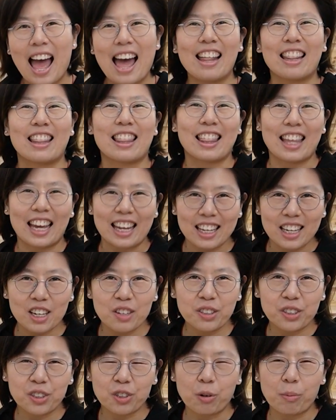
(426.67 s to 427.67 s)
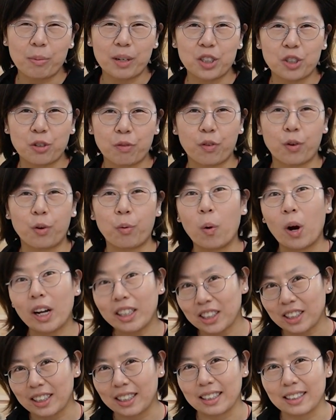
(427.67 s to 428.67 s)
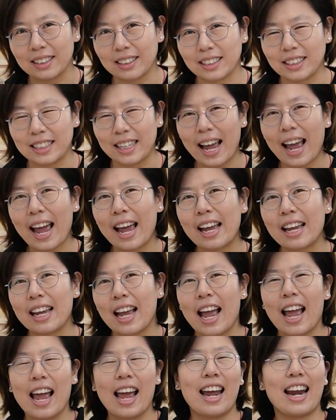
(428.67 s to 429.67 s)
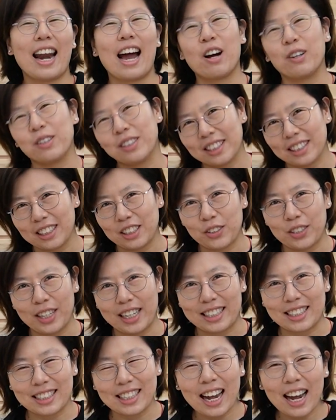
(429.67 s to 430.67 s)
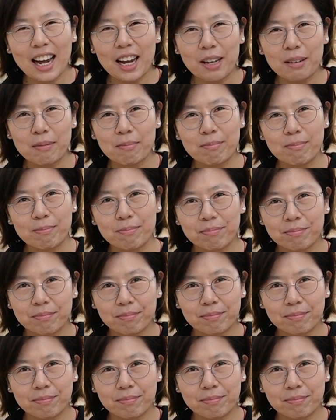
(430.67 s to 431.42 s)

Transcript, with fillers: And thank you so much for watching us today and I'll see you next time.